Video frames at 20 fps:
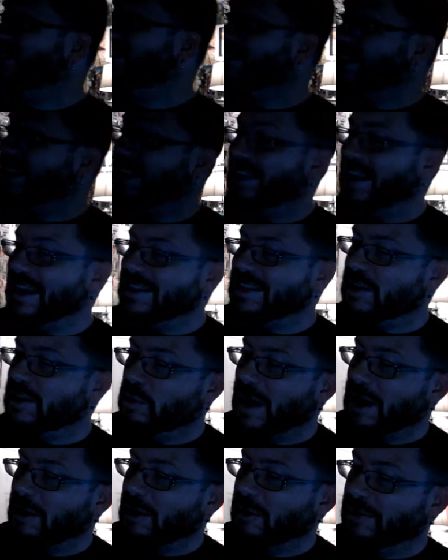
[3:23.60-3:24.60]
really like the
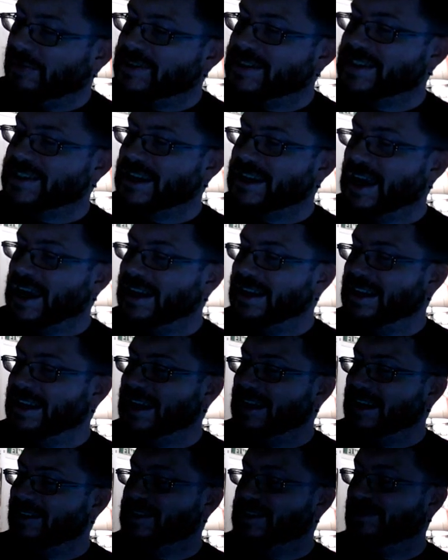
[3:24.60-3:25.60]
werewolf design in
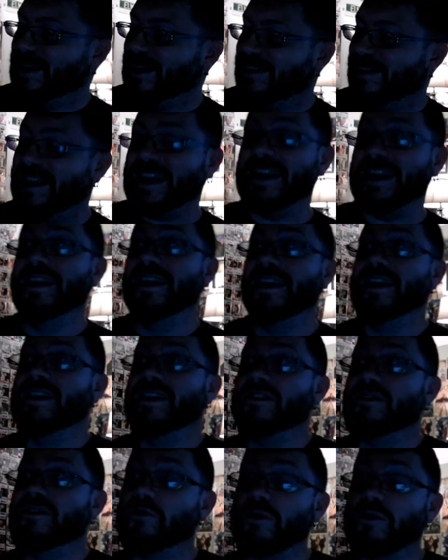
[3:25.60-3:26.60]
here. It's very
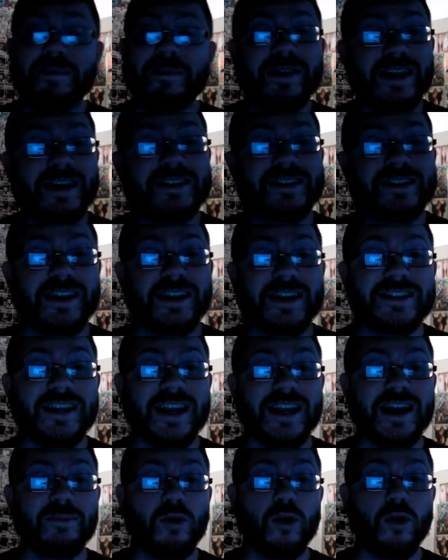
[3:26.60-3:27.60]
reminiscent. It's
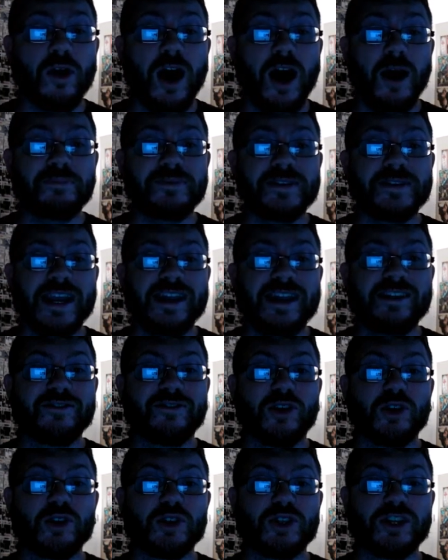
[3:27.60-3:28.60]
like a more updated
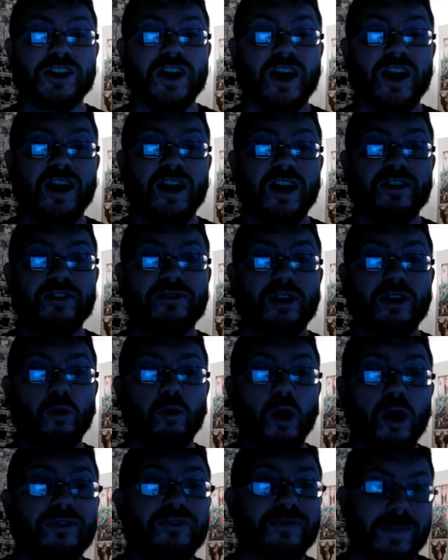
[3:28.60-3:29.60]
version of the
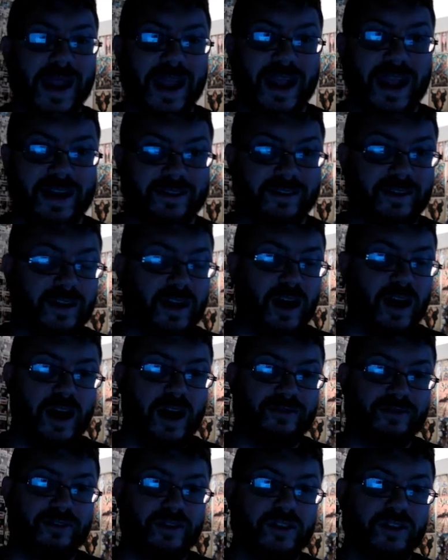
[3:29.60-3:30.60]
Wolfman,
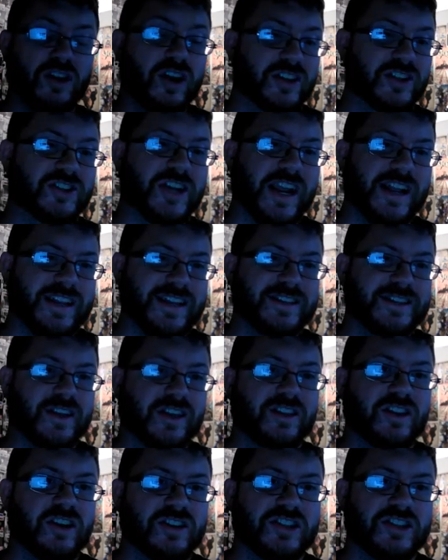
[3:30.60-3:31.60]
uh, Lon Chaney's
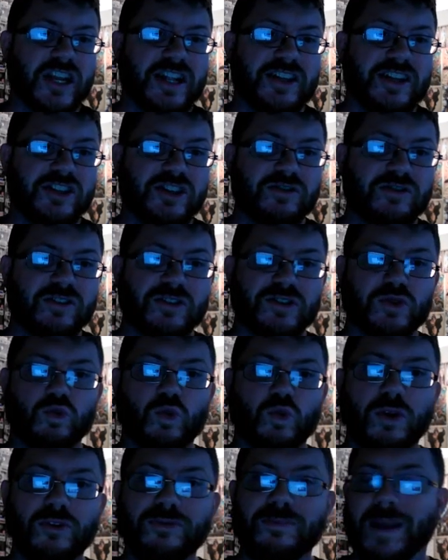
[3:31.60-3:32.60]
Lon Chaney Jr.'s
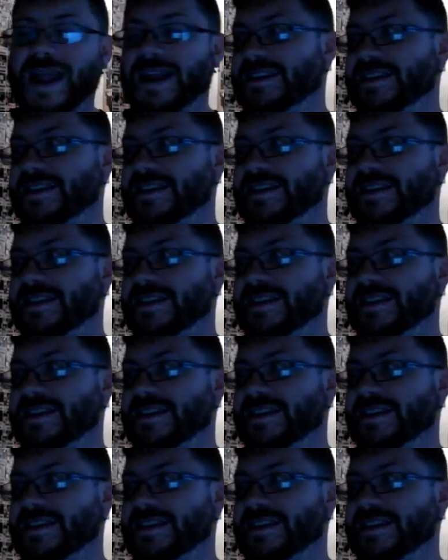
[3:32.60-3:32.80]
Wolfman